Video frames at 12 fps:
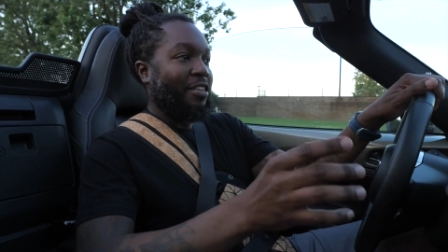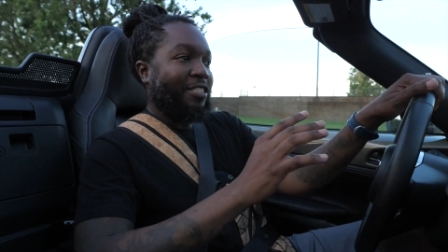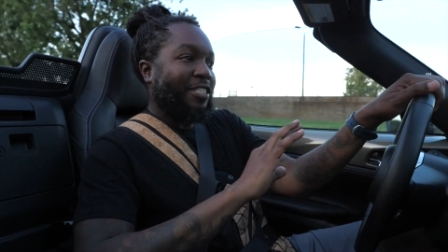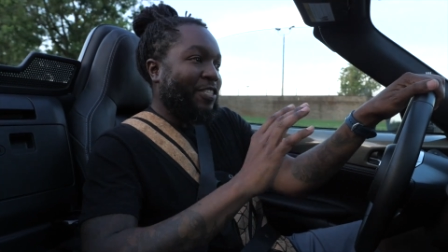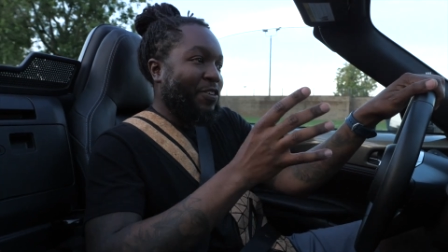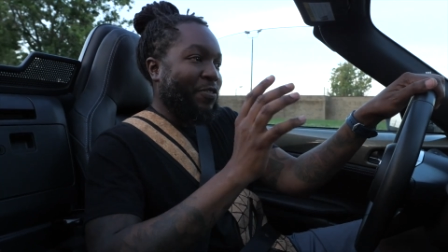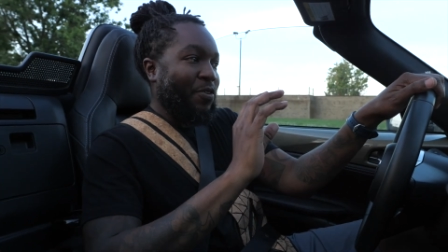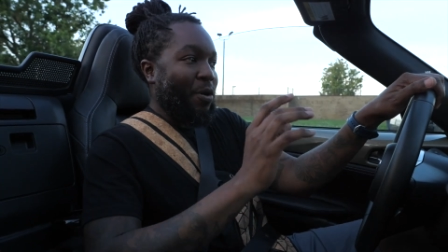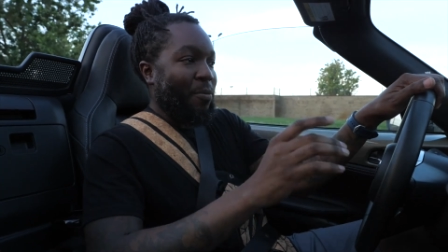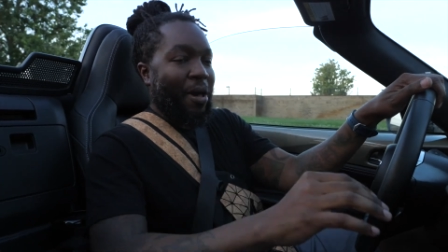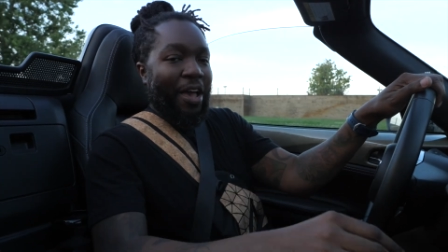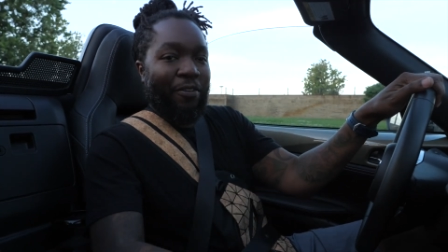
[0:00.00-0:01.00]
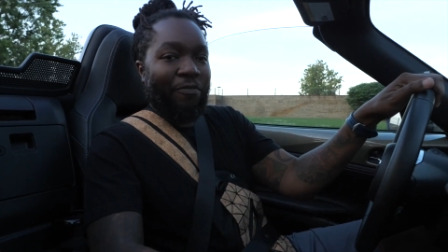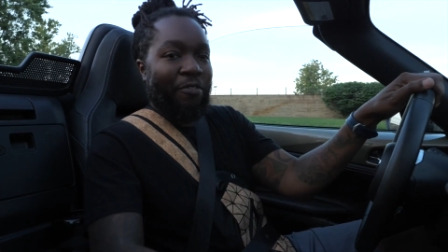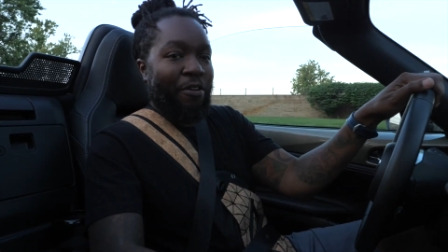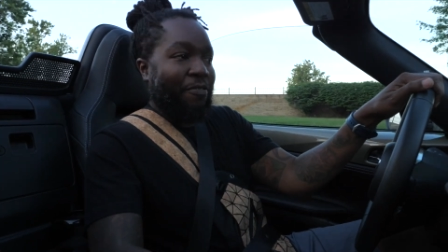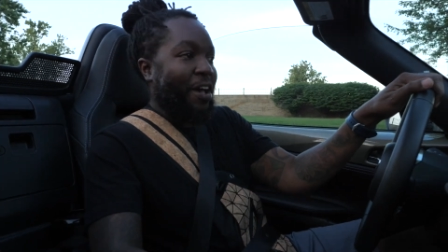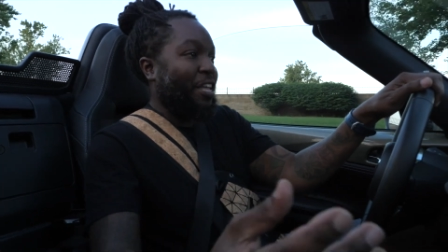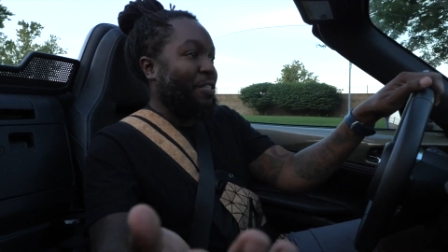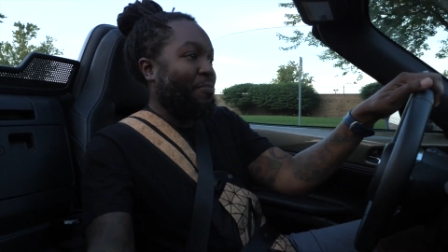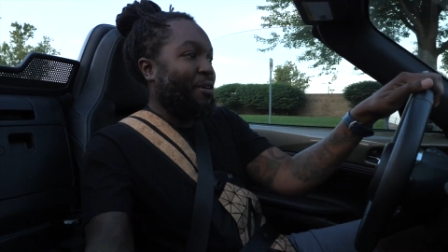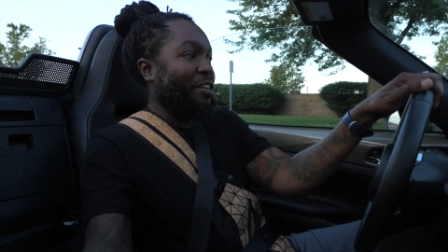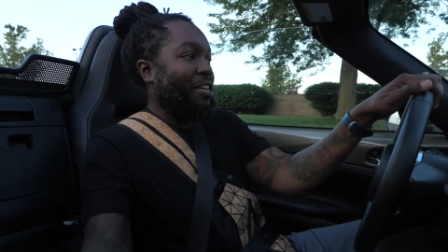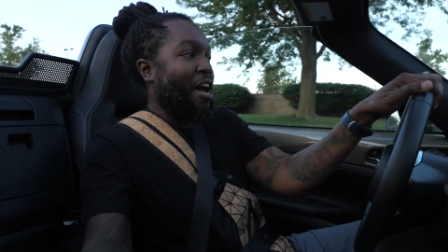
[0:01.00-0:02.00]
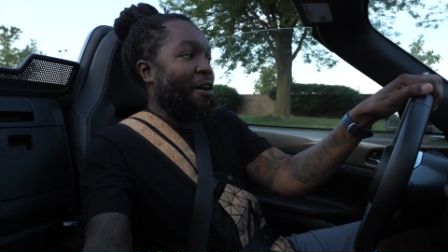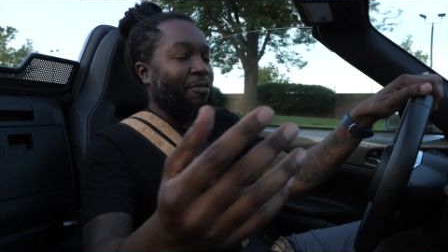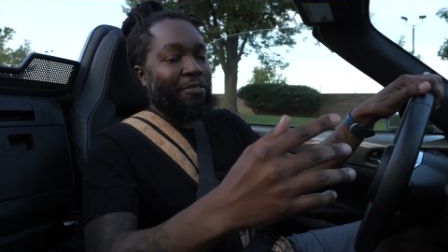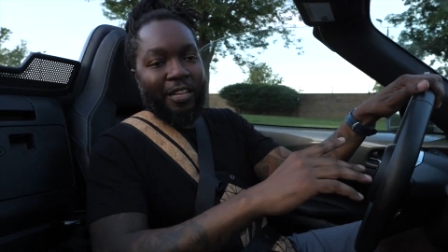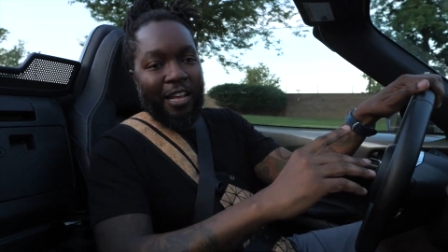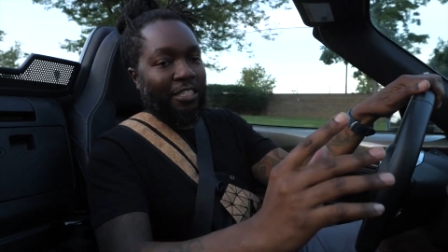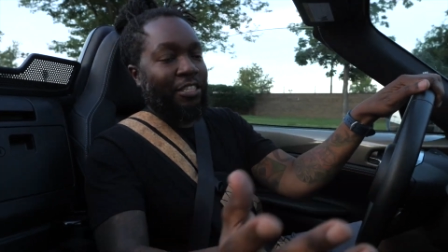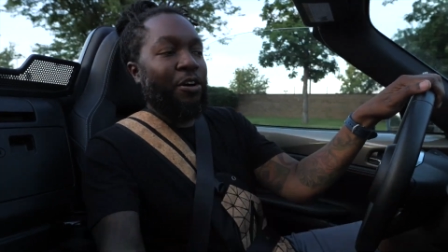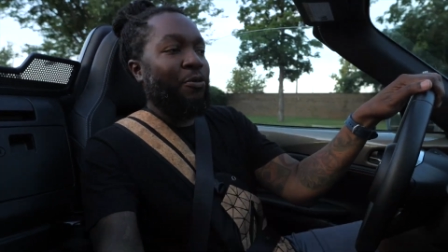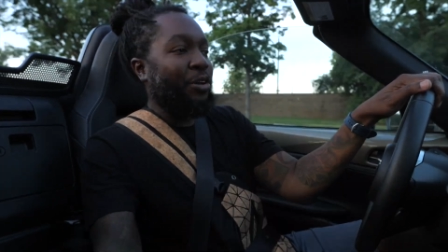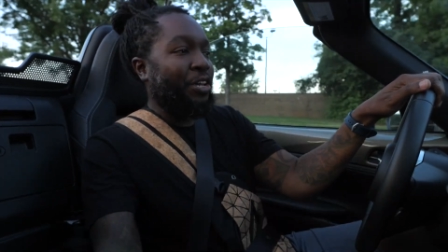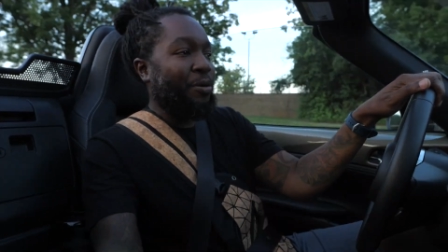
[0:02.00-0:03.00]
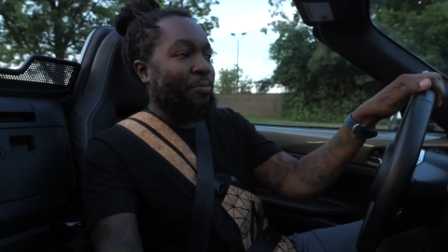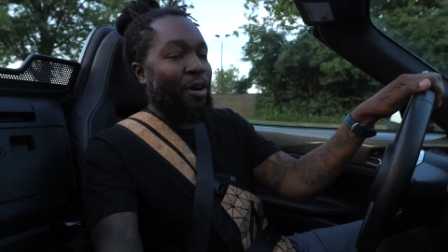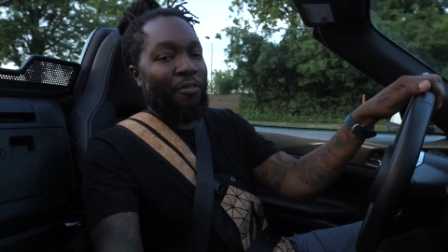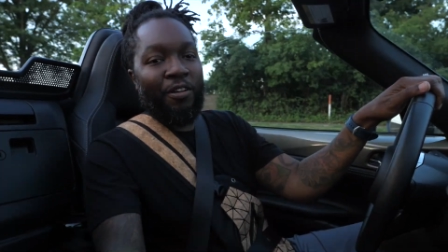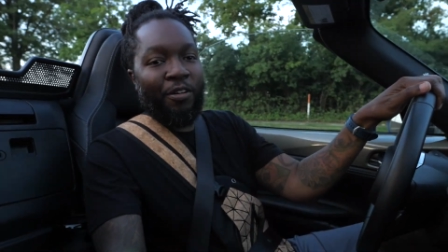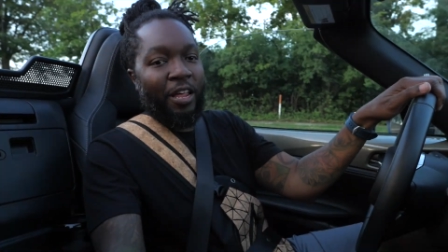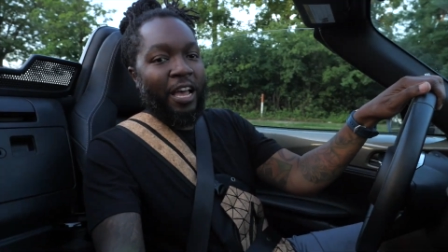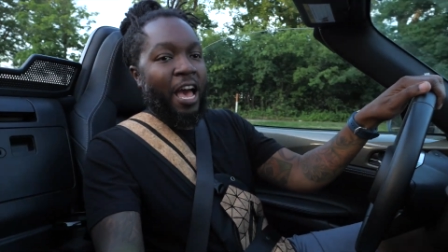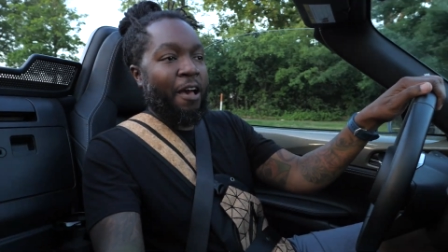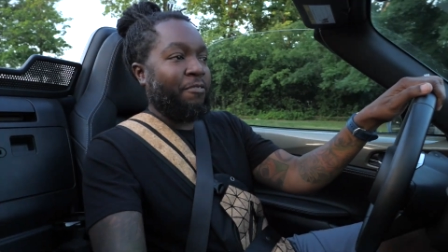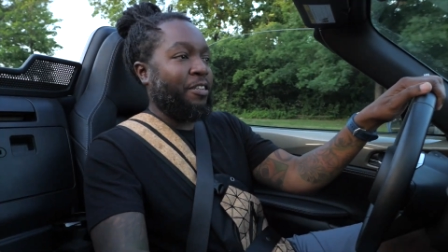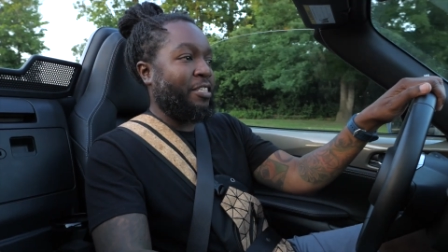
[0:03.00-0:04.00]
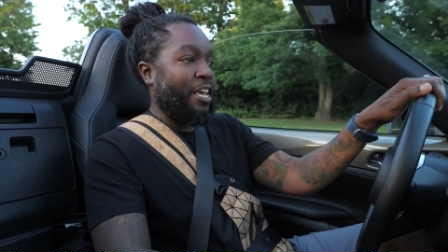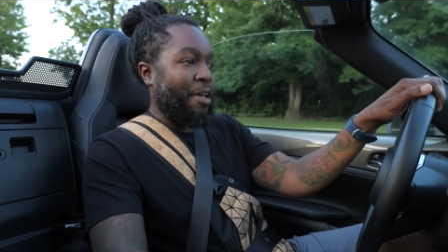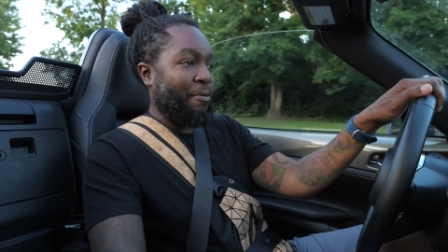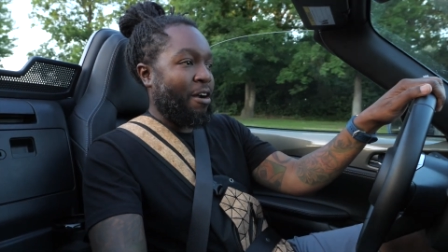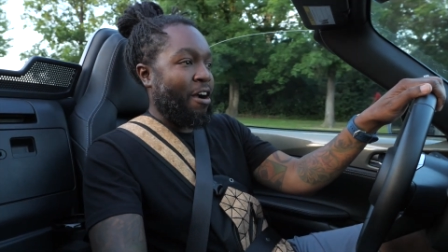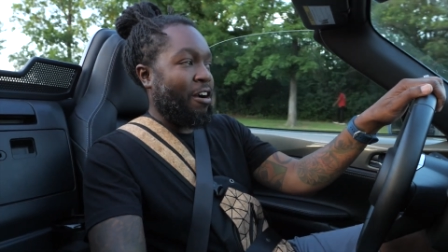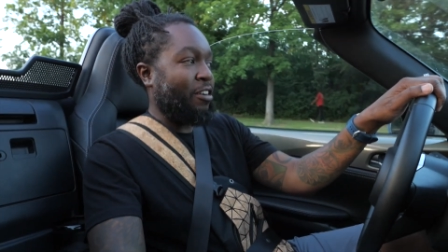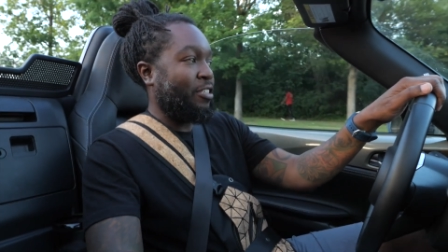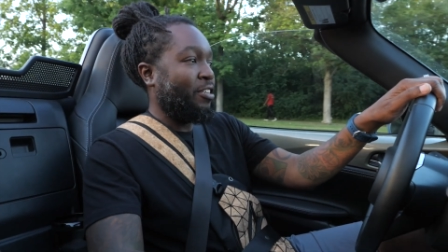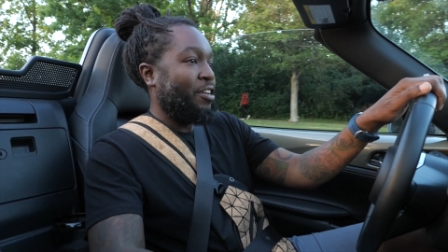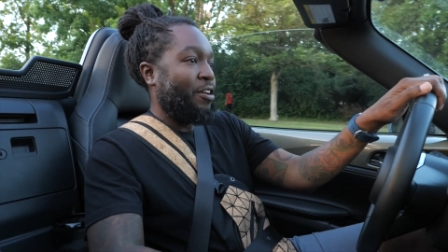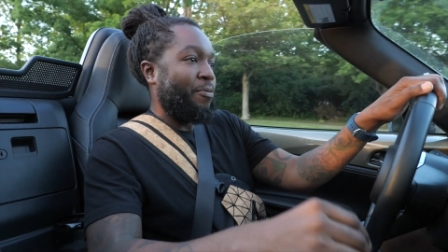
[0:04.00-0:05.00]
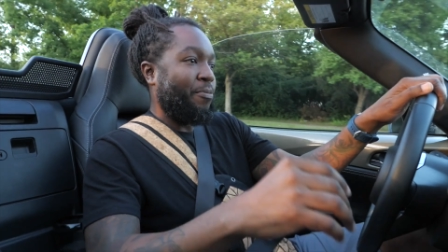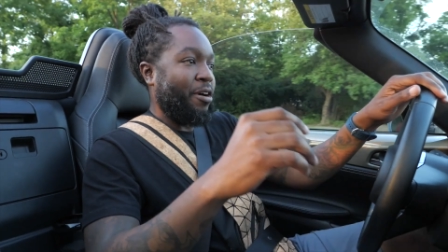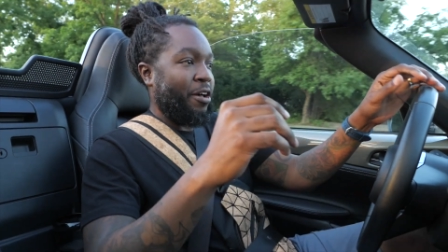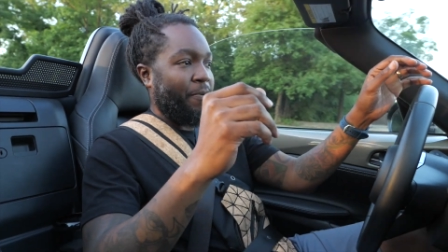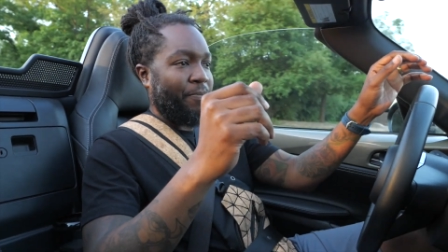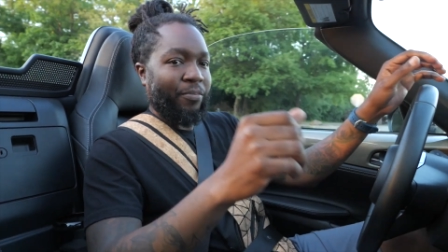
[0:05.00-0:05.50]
Still going back and forth. If I had the money, I still wouldn't get both. I don't like having the same cars, but